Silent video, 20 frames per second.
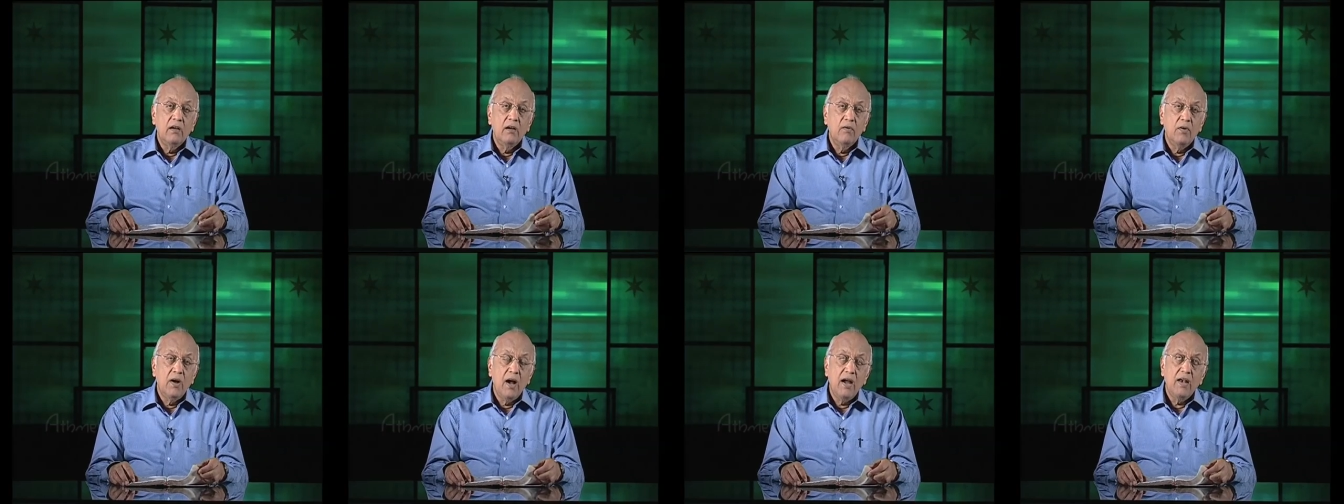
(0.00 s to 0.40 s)

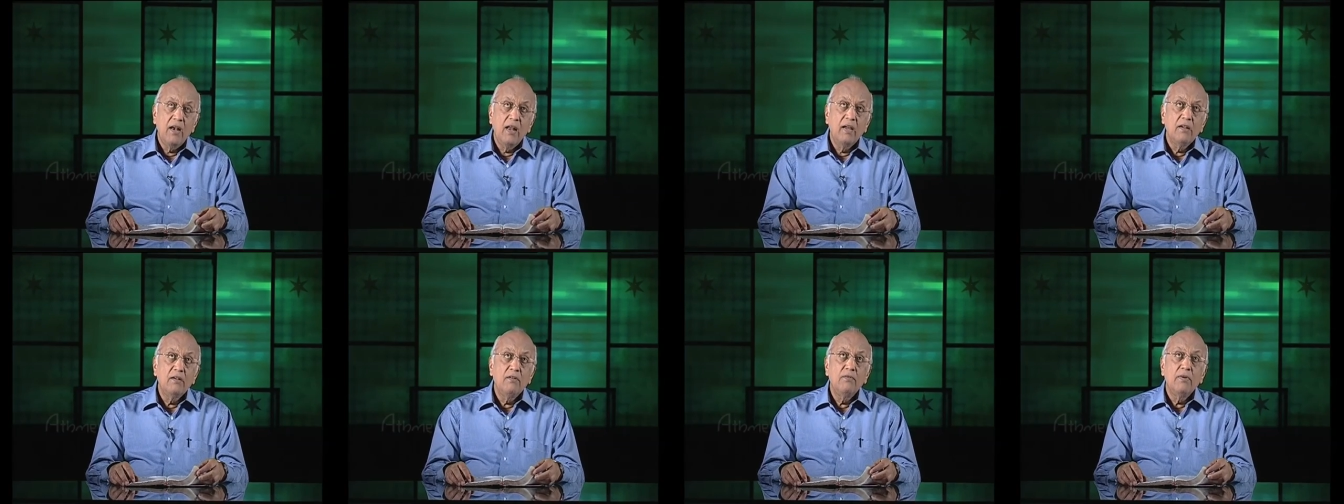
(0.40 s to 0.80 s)
uh, I
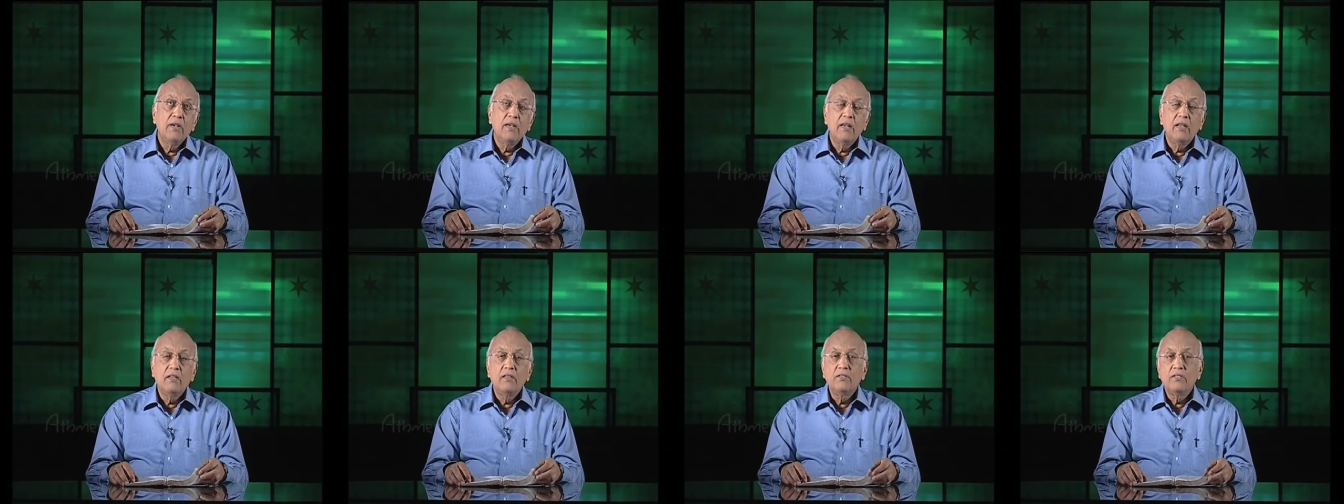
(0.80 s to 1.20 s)
like to
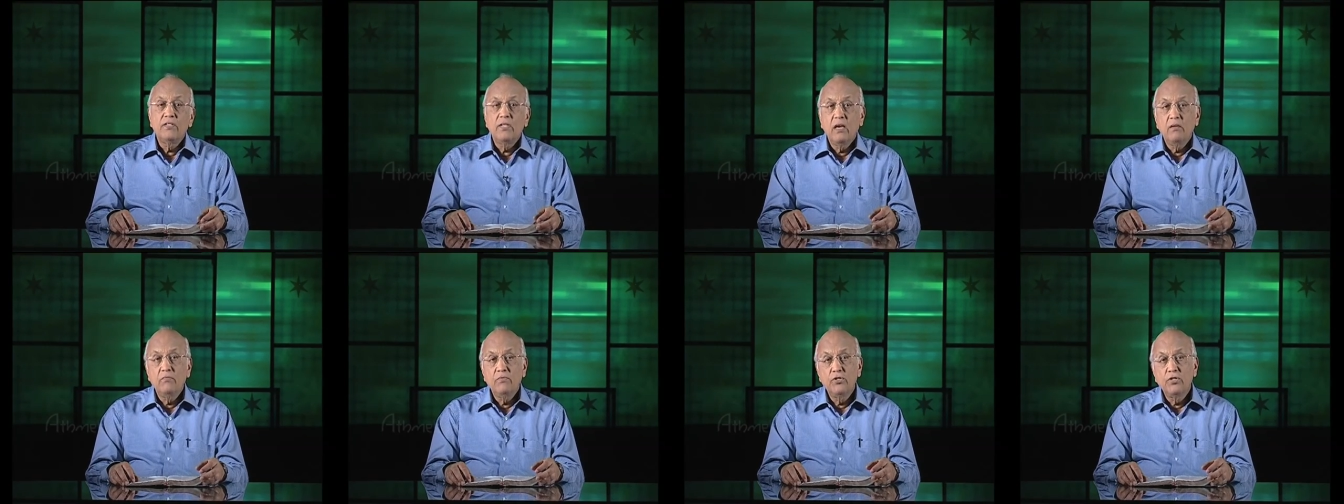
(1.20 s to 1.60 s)
attend the
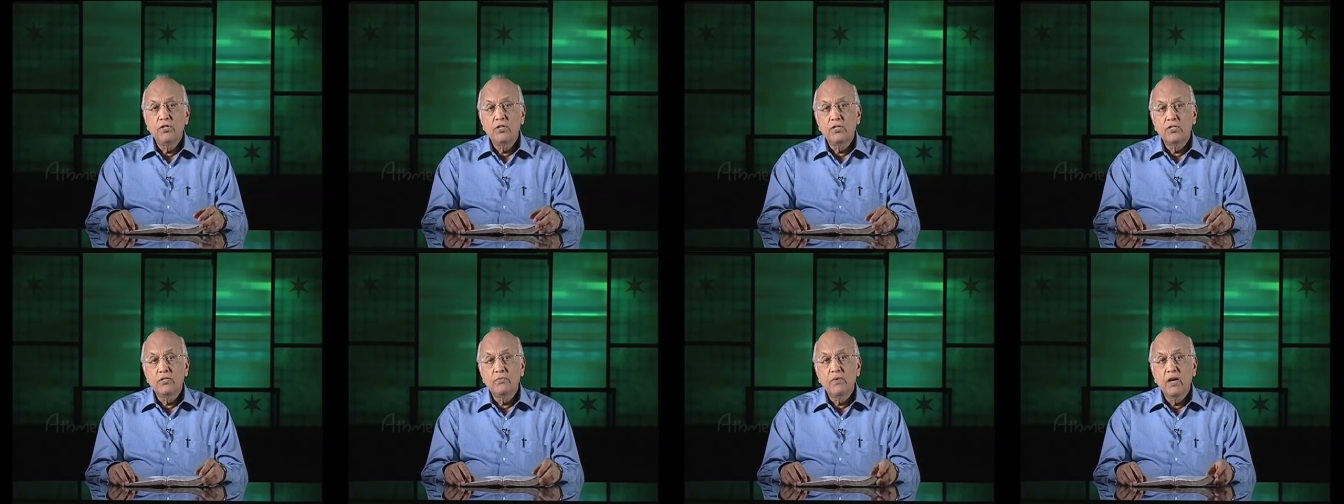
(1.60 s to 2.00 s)
same
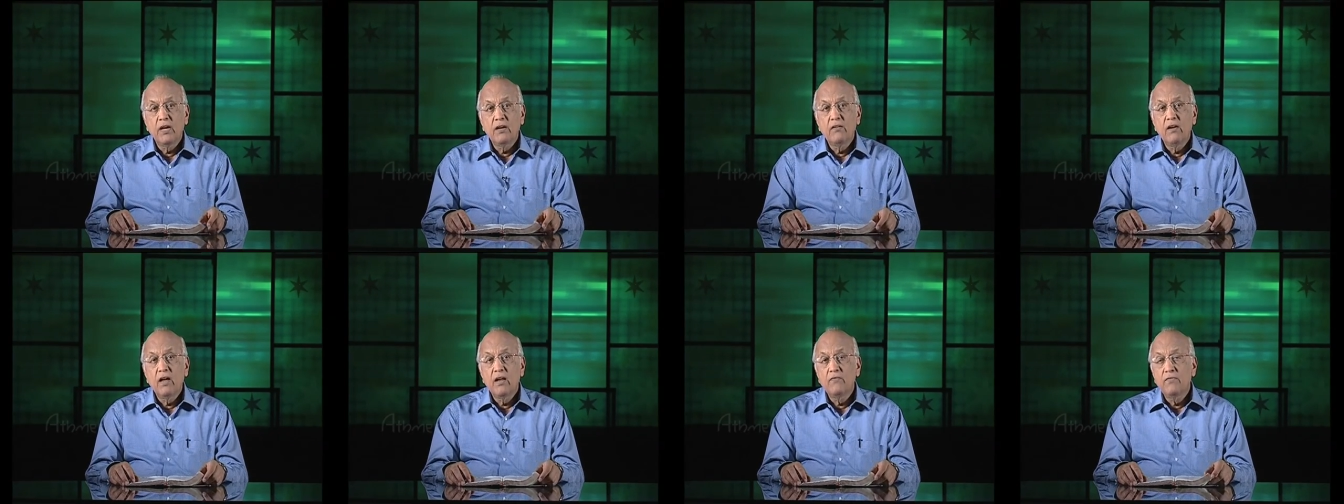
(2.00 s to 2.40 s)
church
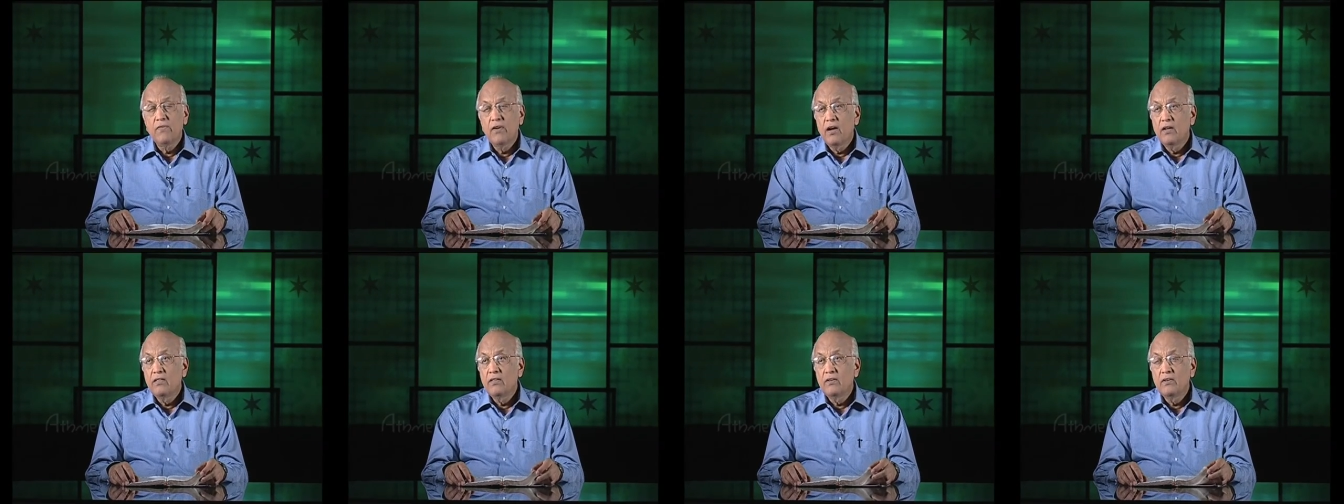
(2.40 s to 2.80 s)
my
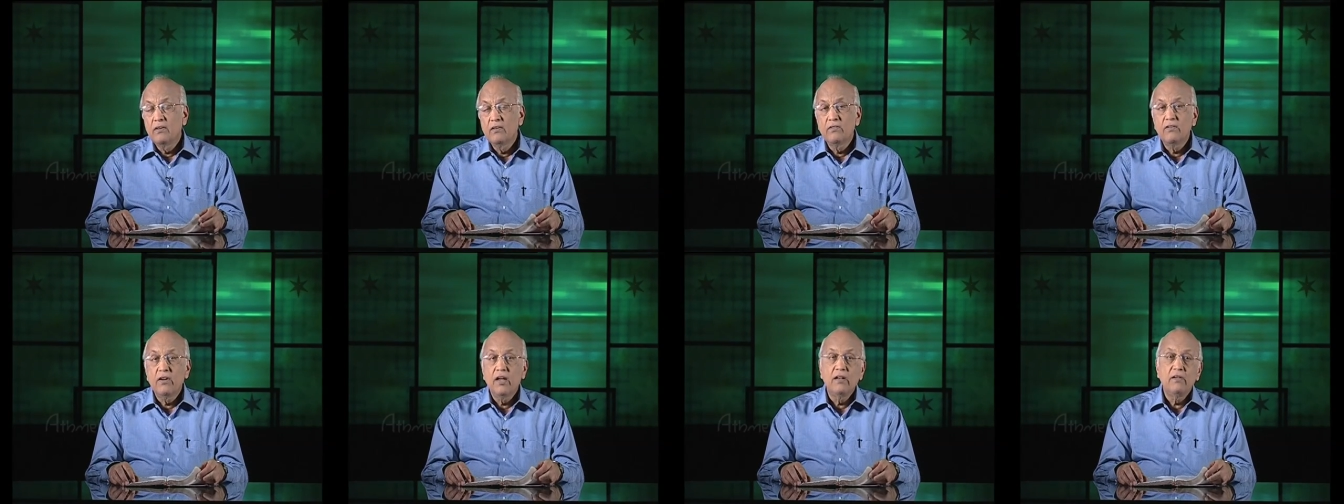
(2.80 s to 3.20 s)
grandfather
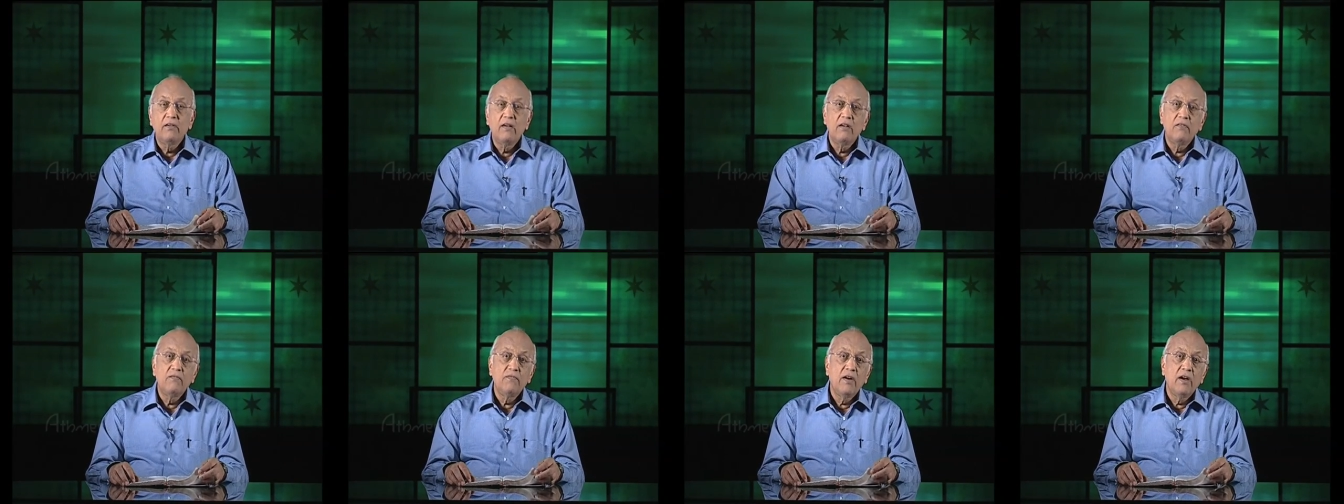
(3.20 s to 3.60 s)
and great
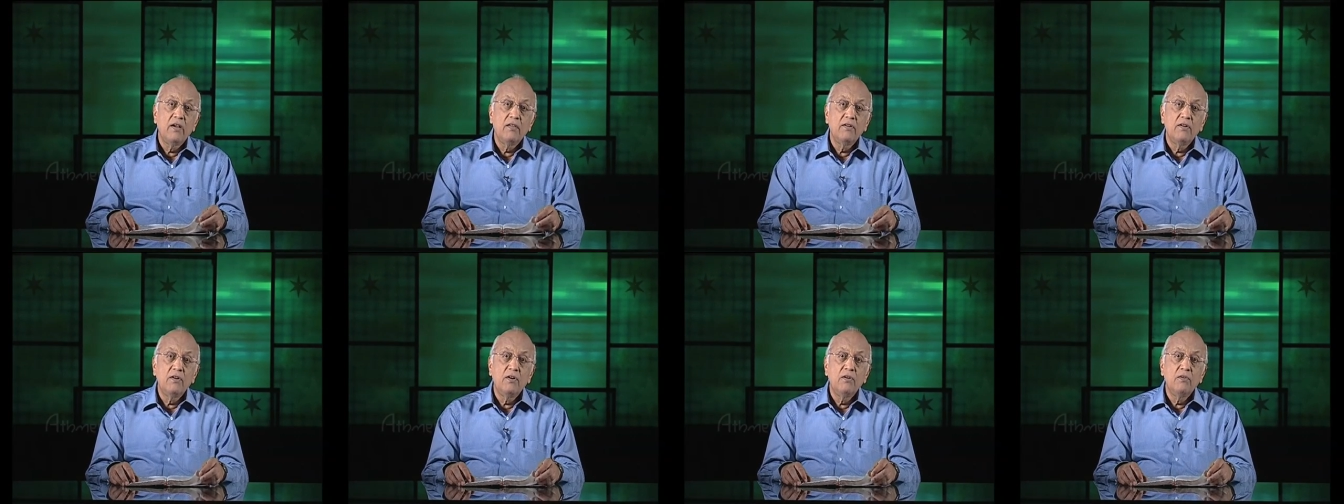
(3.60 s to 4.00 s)

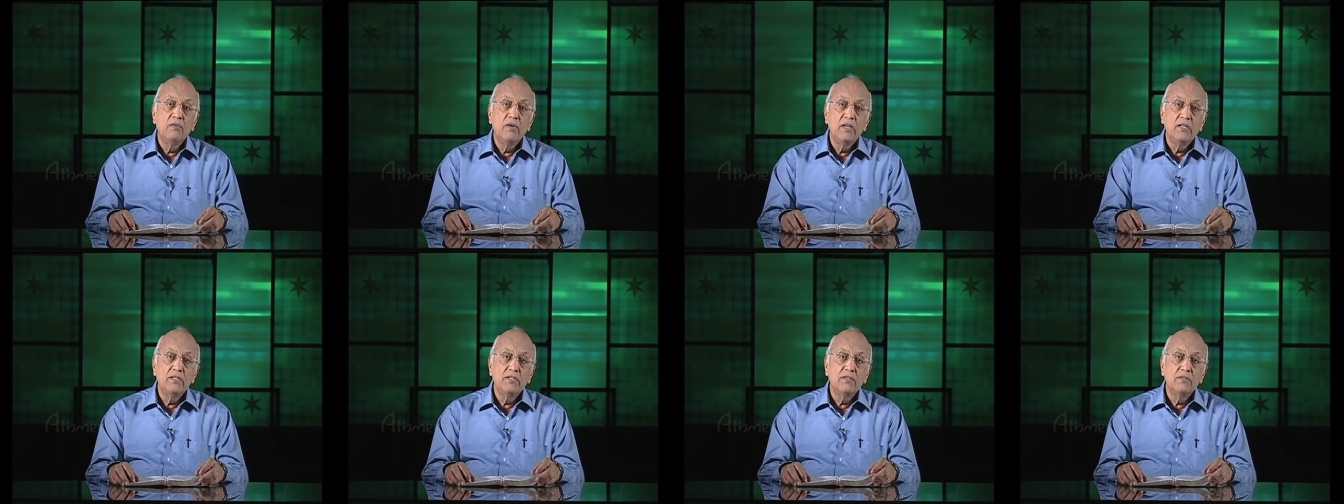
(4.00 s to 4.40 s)
grandfather
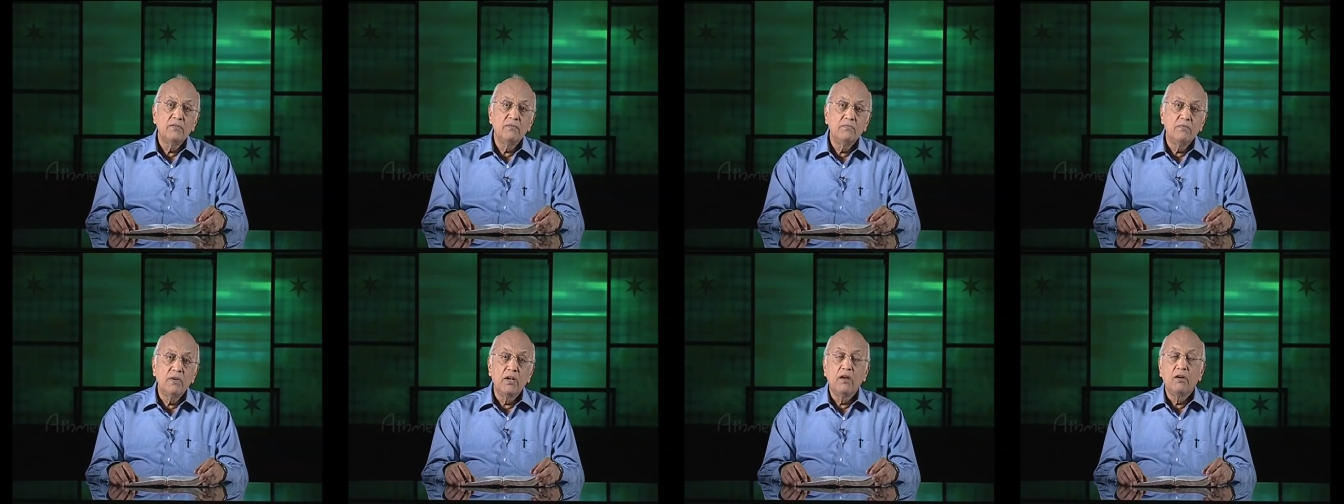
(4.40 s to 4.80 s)
always
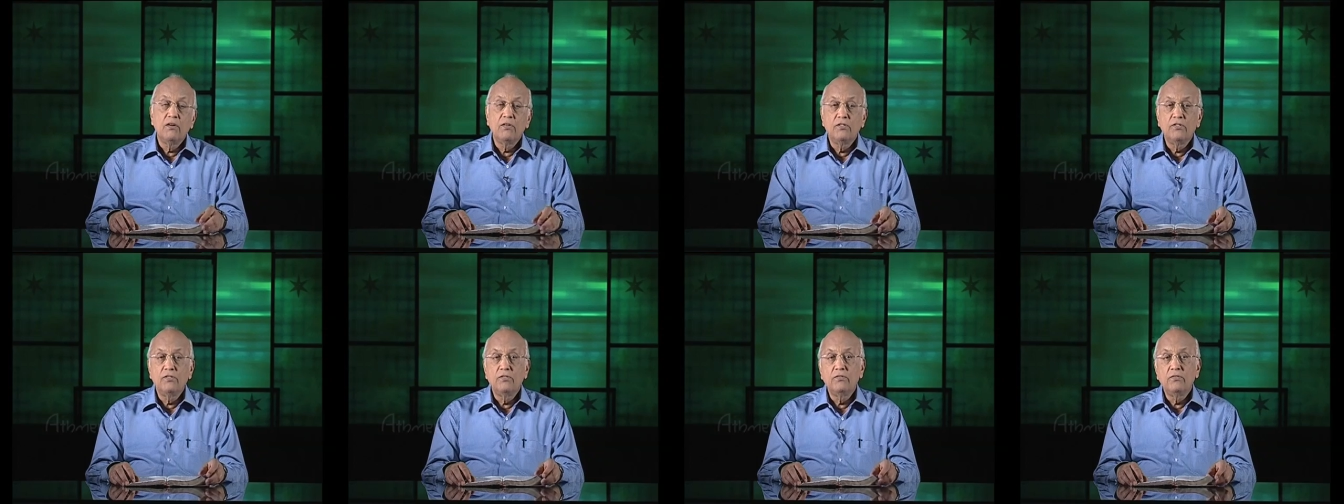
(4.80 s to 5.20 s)

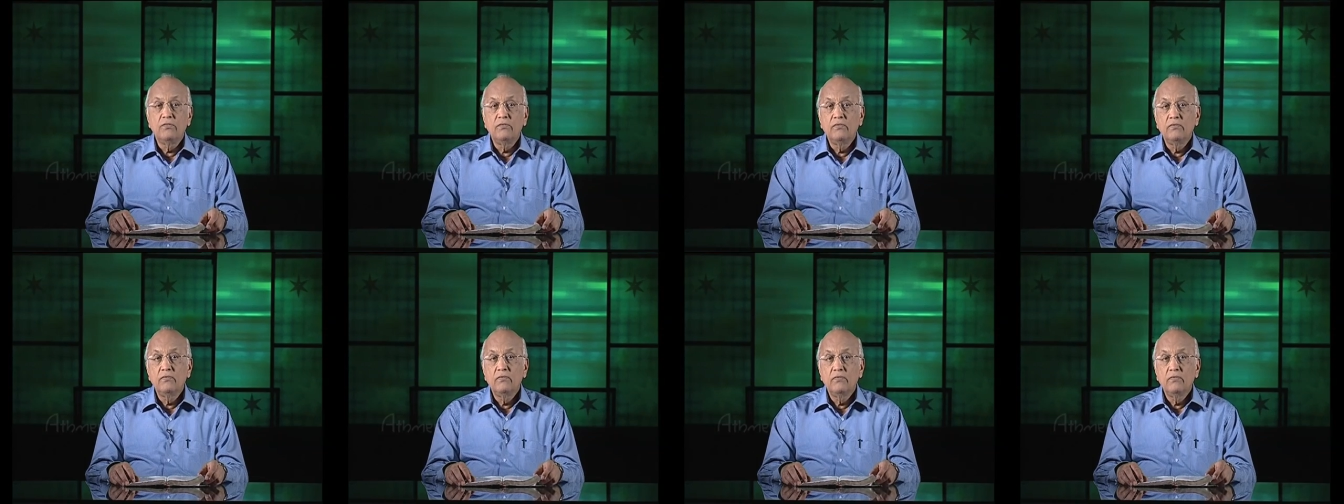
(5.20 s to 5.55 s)
belonged to.